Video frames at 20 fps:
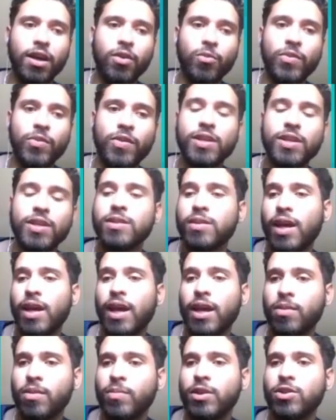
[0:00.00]
with this
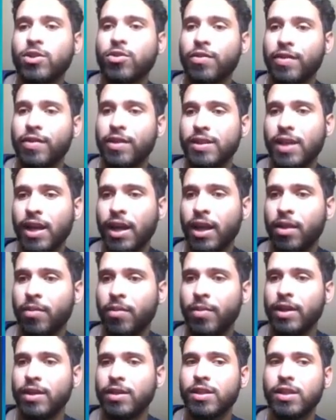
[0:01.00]
element or this
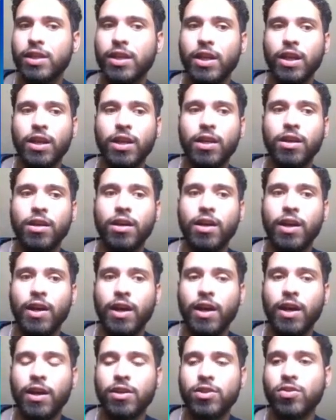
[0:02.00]
element
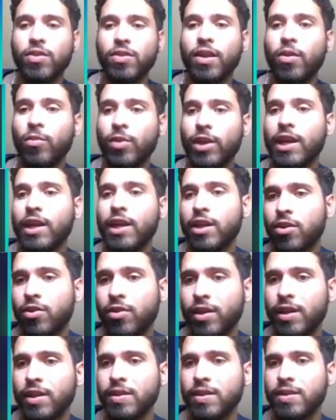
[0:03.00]
so that we can
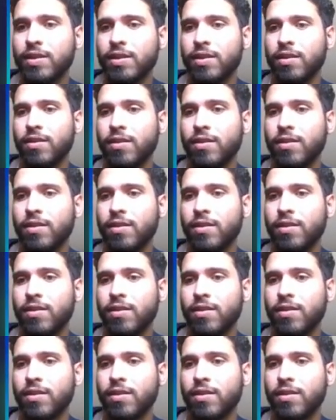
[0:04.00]
increase